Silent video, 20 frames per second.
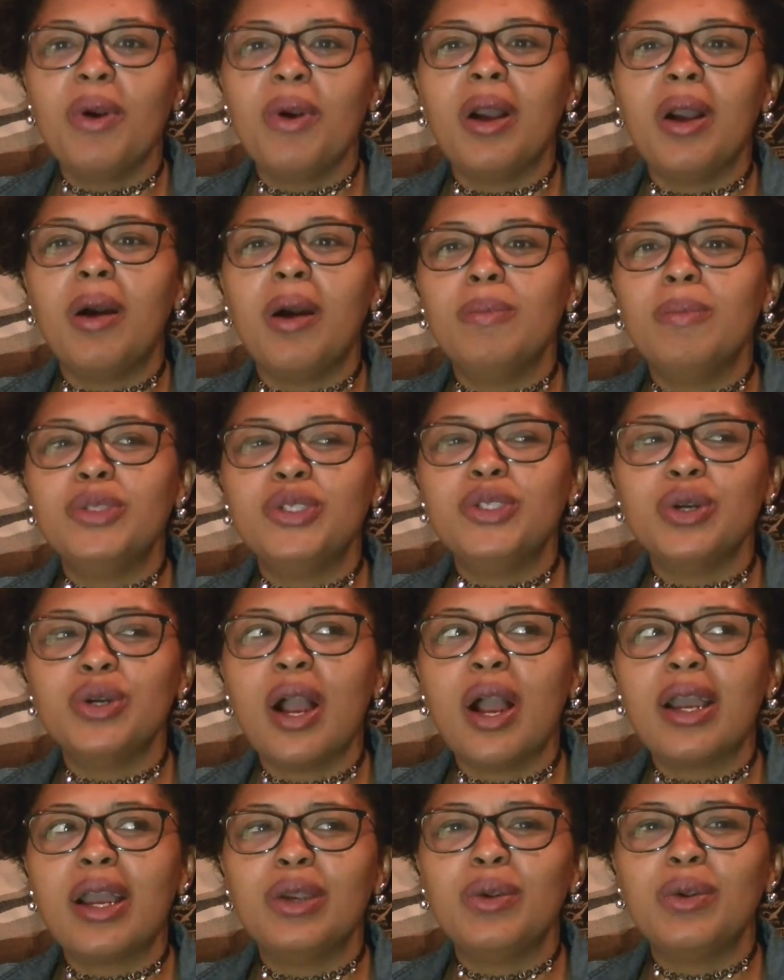I'm sure
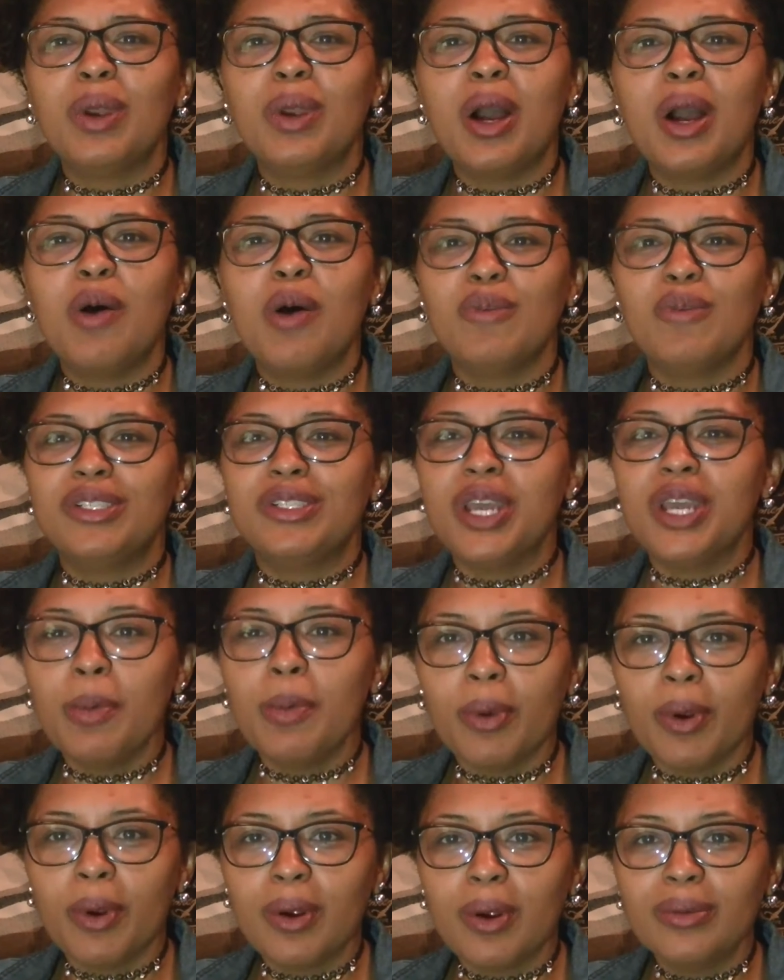I can do it at home for
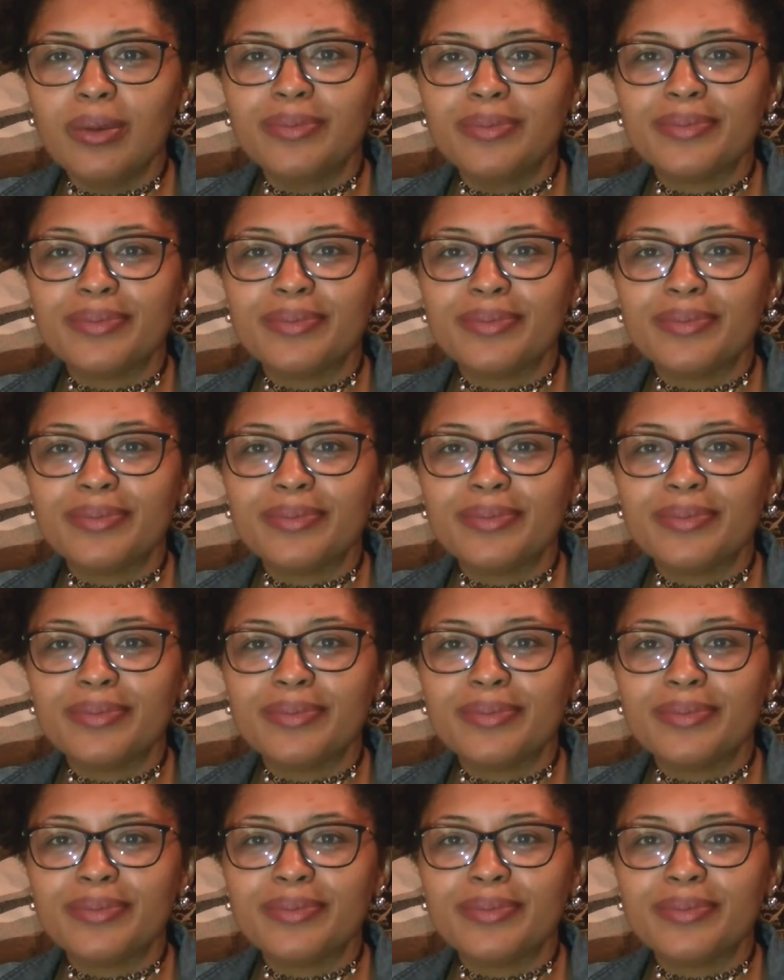cheaper.